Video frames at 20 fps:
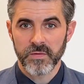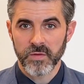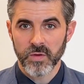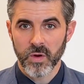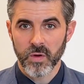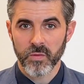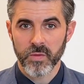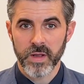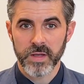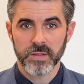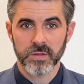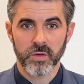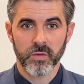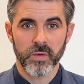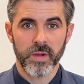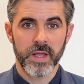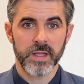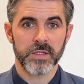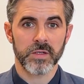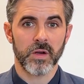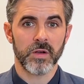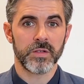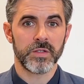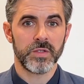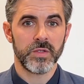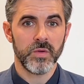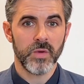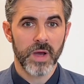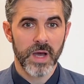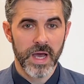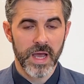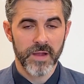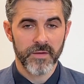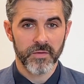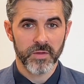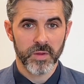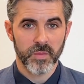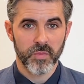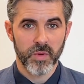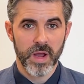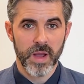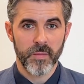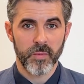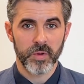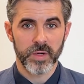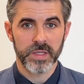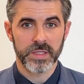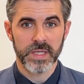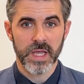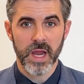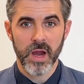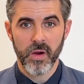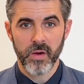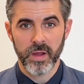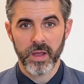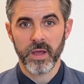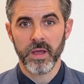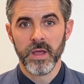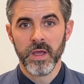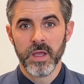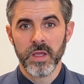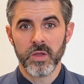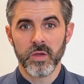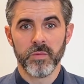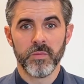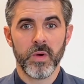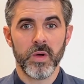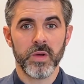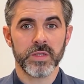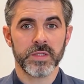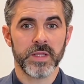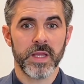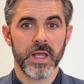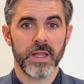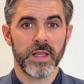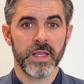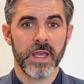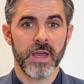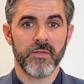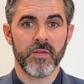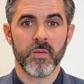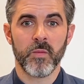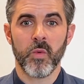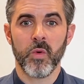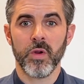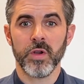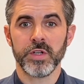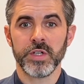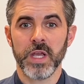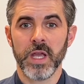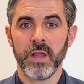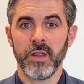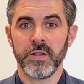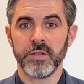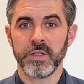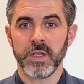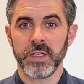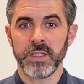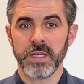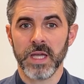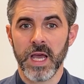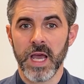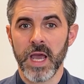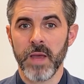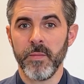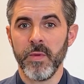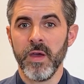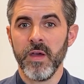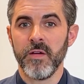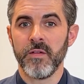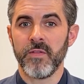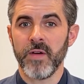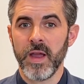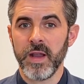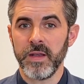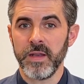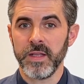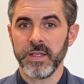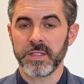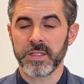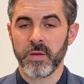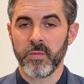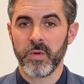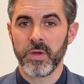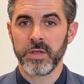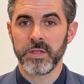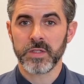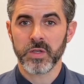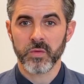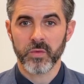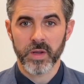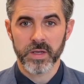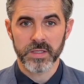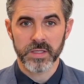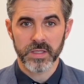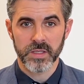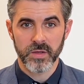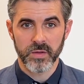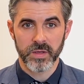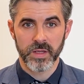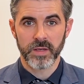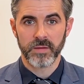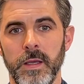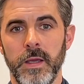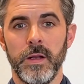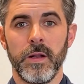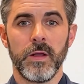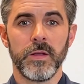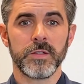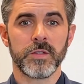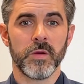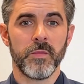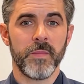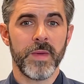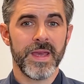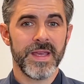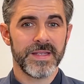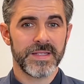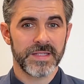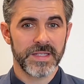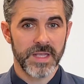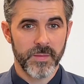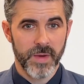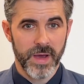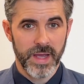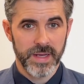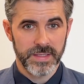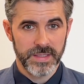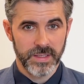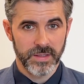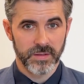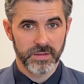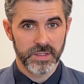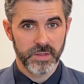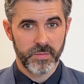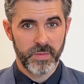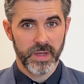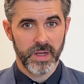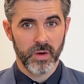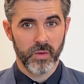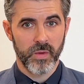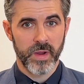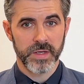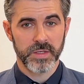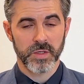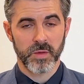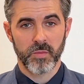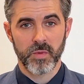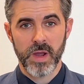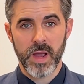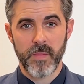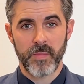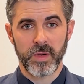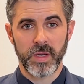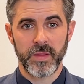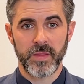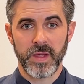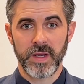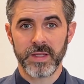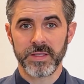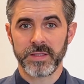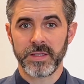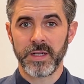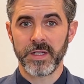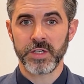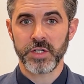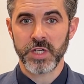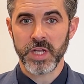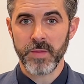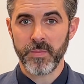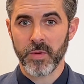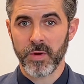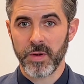your rental rates are too high for the property's area, you'll most likely have a more challenging time finding someone to rent a unit. It also may seem ideal to pick a rental property that is in a cheaper